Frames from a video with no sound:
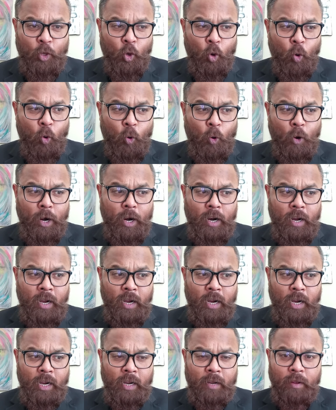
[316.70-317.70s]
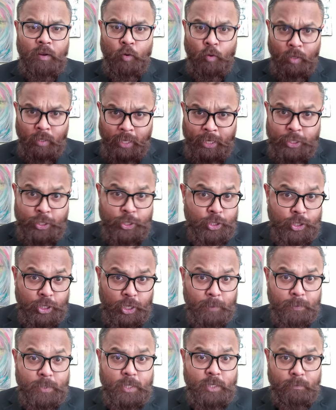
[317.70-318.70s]
your uh,
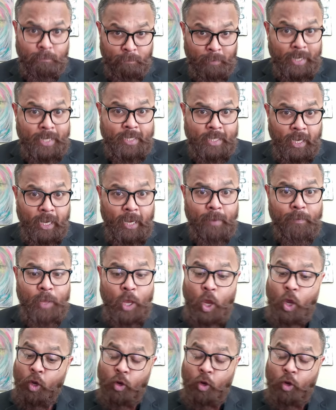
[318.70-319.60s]
relationships big time,